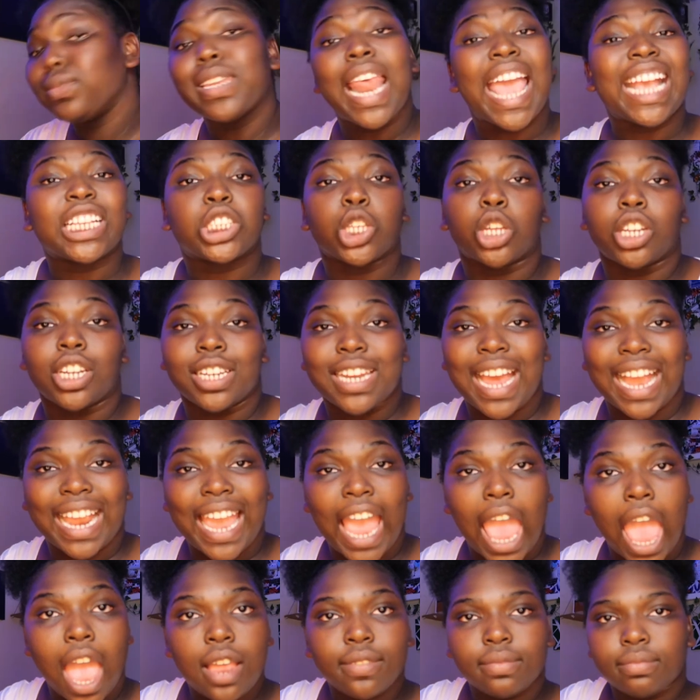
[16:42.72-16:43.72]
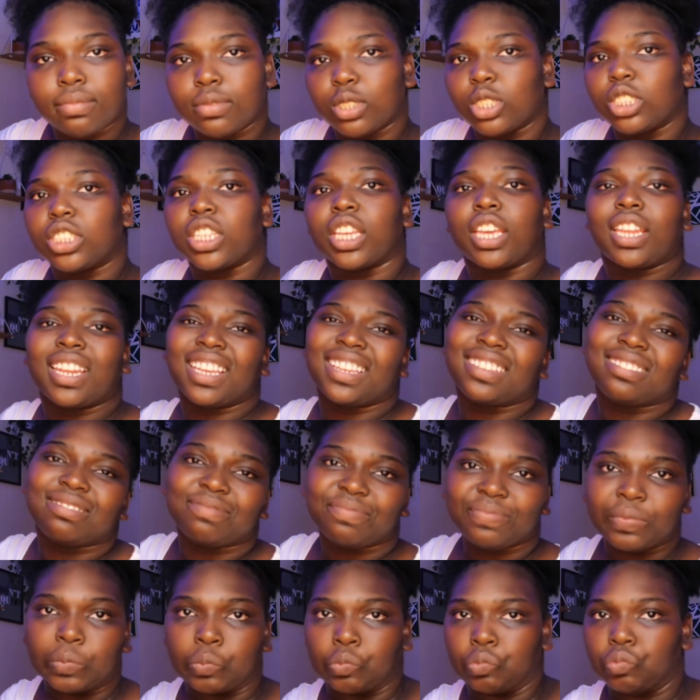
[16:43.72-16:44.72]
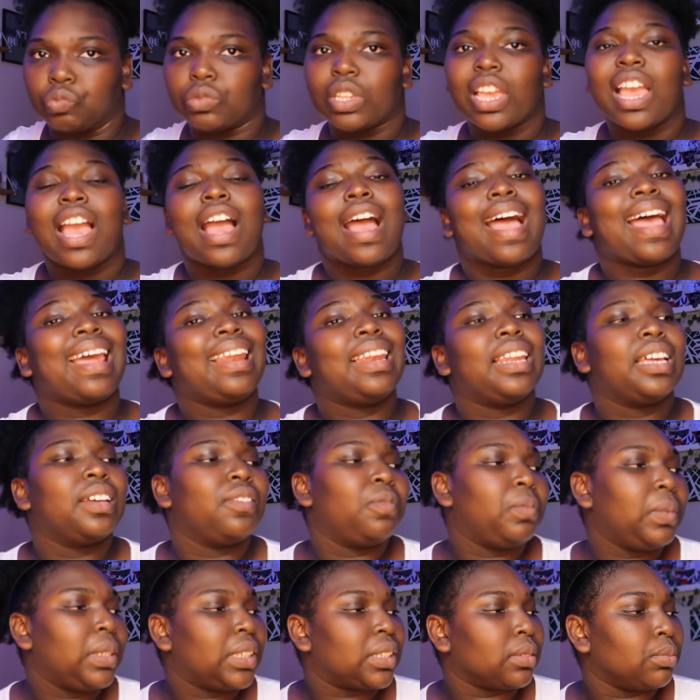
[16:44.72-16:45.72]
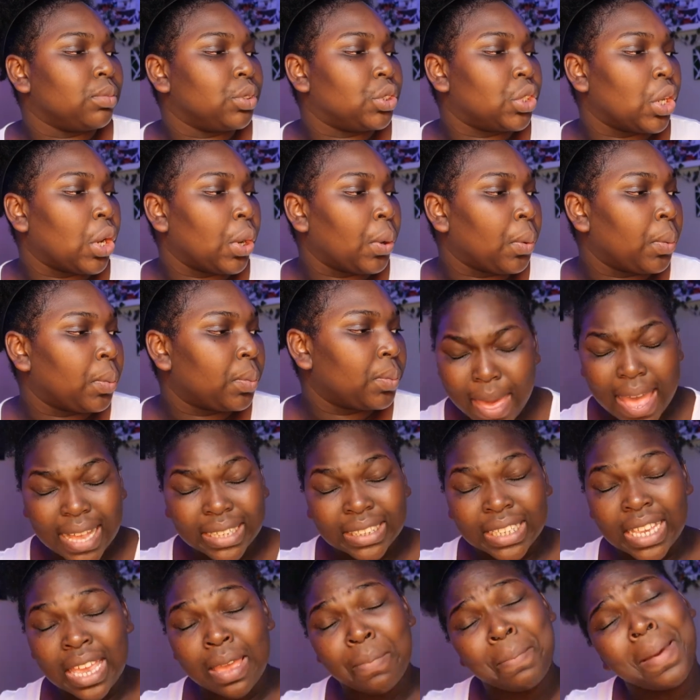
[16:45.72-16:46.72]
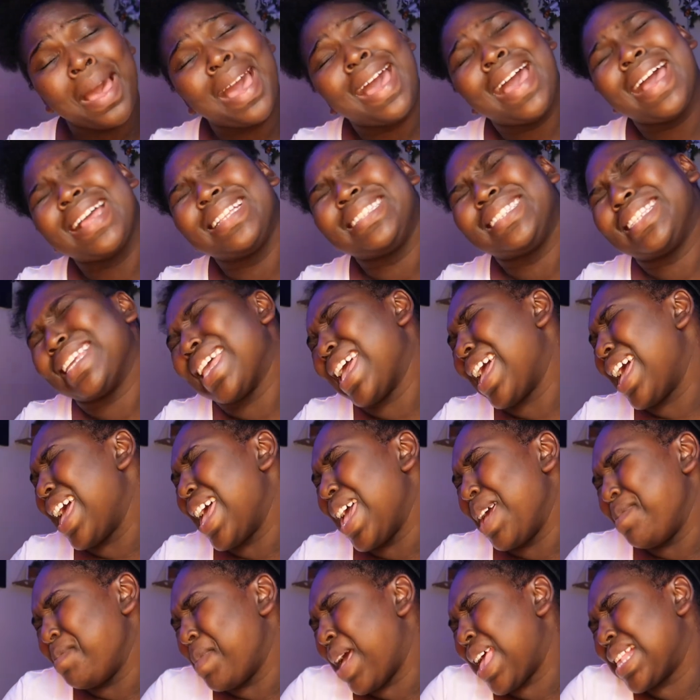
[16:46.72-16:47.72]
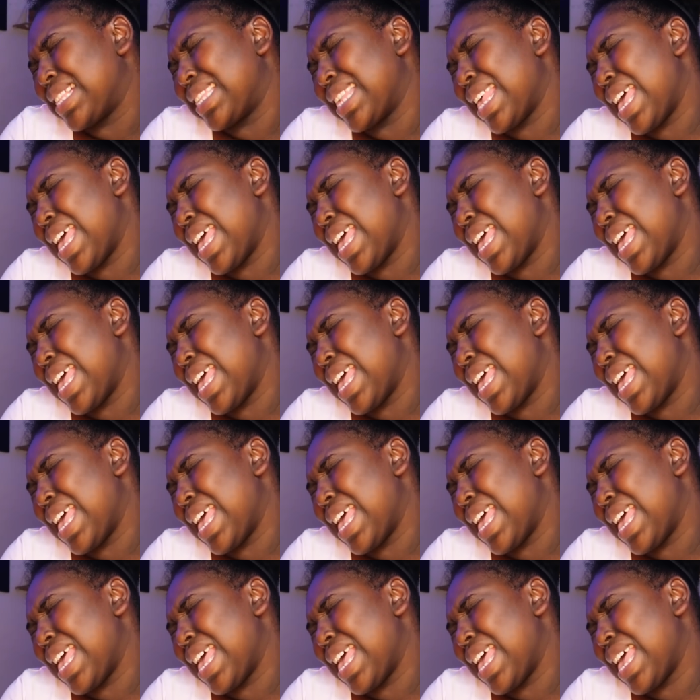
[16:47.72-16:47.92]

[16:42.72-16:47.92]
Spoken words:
next on the docket. I'm just kidding. I love me some Zoe. Messy Monday, messy,